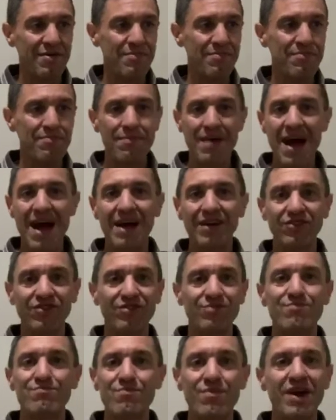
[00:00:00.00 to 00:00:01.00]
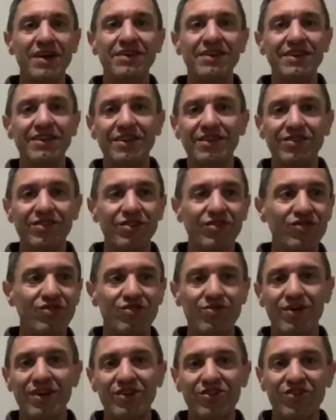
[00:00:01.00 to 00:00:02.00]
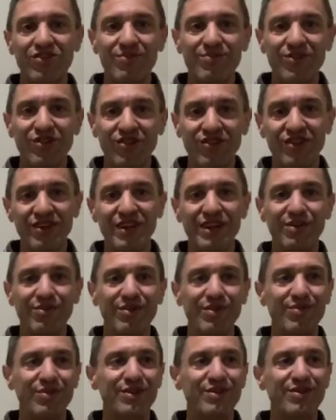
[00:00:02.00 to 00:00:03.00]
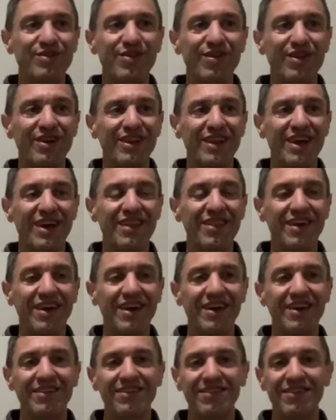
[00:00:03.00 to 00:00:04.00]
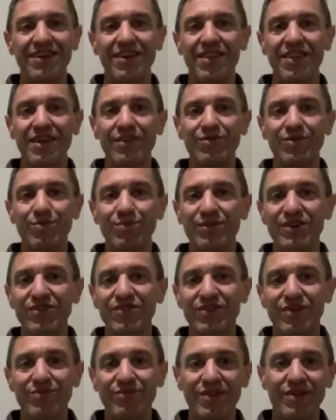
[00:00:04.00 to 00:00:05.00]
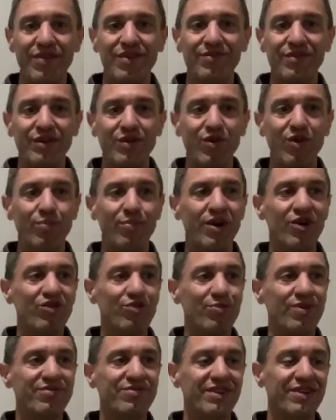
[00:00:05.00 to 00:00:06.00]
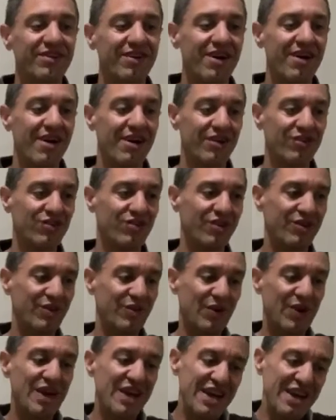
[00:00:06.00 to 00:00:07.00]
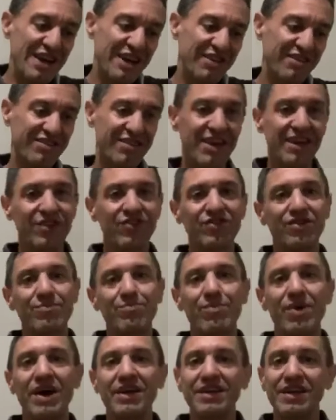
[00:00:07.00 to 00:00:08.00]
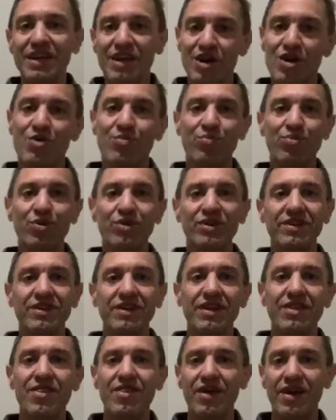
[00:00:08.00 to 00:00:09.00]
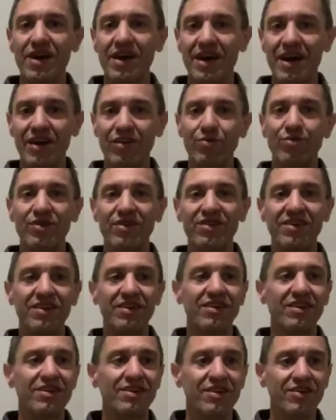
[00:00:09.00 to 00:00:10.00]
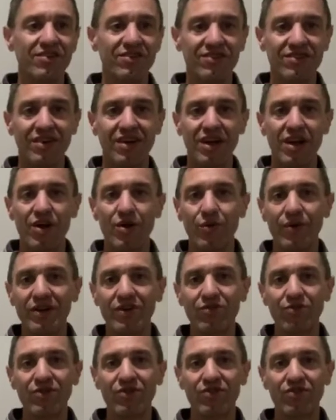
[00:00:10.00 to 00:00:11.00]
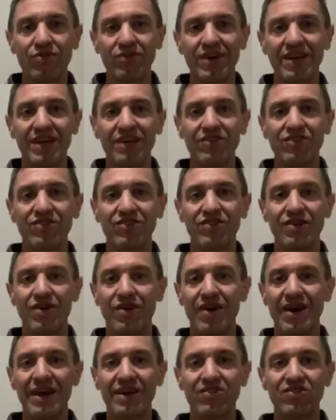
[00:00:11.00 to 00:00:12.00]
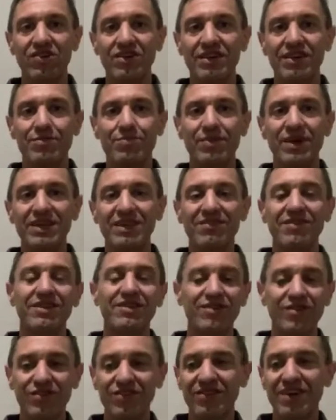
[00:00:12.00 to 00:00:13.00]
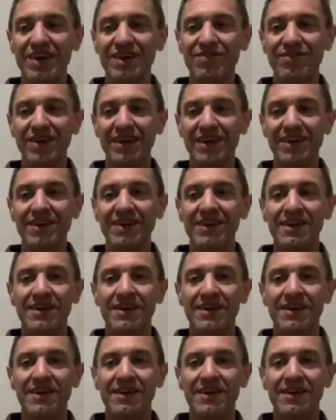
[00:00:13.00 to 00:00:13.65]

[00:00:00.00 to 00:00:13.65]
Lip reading: mass money destruction machine, if you want to call it like that. That would be something that we call Bausparvertrag. So you take some money, put it in there at ridiculous low interest rates. So actually the money that you're saving,